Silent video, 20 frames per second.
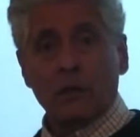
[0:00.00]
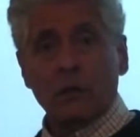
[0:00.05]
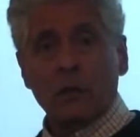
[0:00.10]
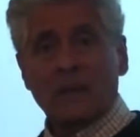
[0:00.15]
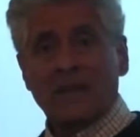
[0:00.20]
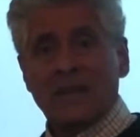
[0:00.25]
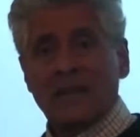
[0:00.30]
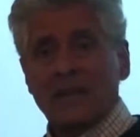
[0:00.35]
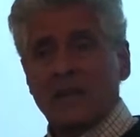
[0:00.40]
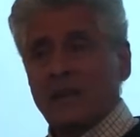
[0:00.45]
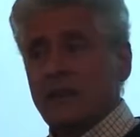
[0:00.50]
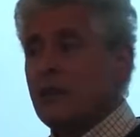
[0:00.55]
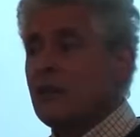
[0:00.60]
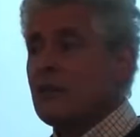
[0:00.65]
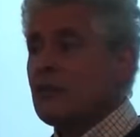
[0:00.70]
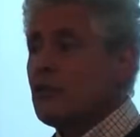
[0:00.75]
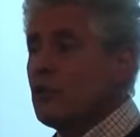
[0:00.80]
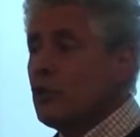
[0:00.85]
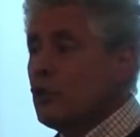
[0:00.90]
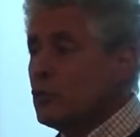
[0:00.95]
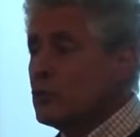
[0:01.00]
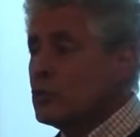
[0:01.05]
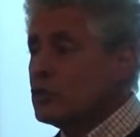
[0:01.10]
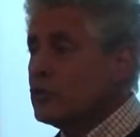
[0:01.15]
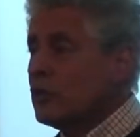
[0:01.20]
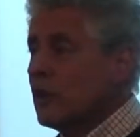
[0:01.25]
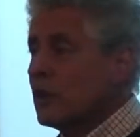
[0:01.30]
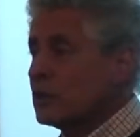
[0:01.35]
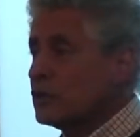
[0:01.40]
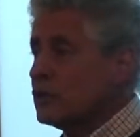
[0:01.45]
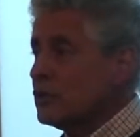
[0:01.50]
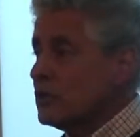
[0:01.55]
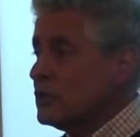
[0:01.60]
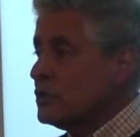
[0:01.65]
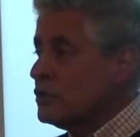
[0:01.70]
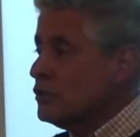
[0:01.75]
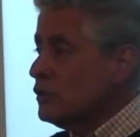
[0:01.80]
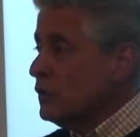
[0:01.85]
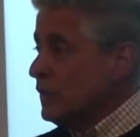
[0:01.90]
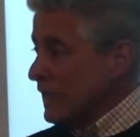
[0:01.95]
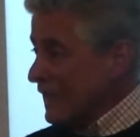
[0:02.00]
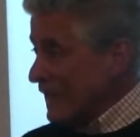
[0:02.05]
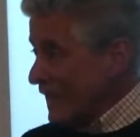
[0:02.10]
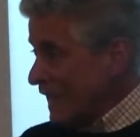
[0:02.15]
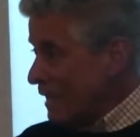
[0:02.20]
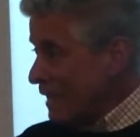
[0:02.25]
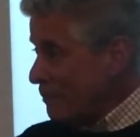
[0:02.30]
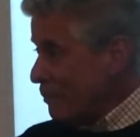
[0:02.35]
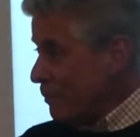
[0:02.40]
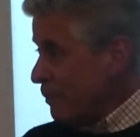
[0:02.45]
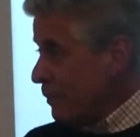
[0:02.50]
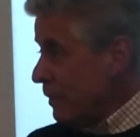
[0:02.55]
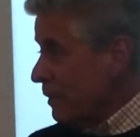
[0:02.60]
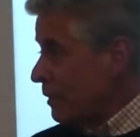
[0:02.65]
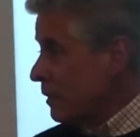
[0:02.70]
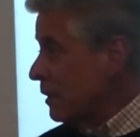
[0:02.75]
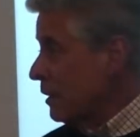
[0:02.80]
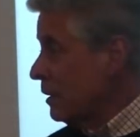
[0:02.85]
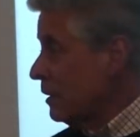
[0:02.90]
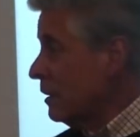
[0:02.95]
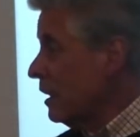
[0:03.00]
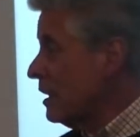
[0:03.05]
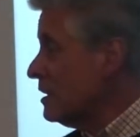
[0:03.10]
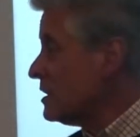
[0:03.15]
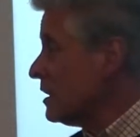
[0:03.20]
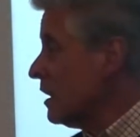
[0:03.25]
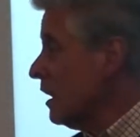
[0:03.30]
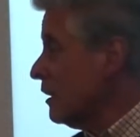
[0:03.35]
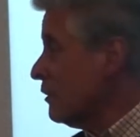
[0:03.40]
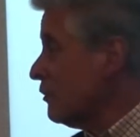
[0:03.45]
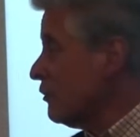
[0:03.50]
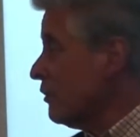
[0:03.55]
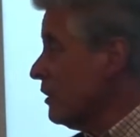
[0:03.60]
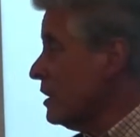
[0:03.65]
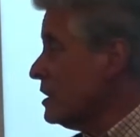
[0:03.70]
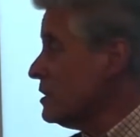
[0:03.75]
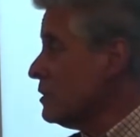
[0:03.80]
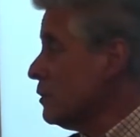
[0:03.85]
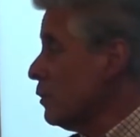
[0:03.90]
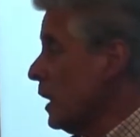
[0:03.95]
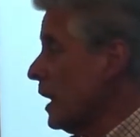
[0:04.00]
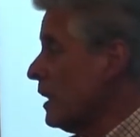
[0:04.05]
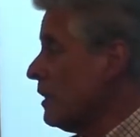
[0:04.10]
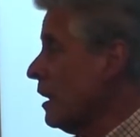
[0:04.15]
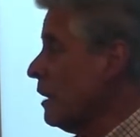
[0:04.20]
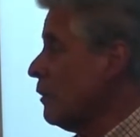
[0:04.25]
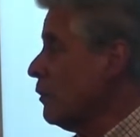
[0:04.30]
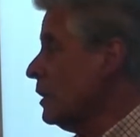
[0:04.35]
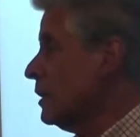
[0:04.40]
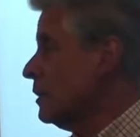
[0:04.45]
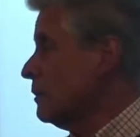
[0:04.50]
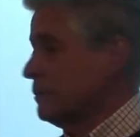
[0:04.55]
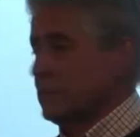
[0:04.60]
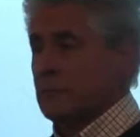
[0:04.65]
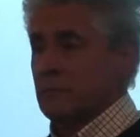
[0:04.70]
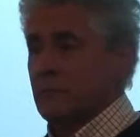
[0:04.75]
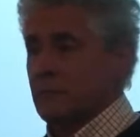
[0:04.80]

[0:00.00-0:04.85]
we needed new structures to keep these countries where they were.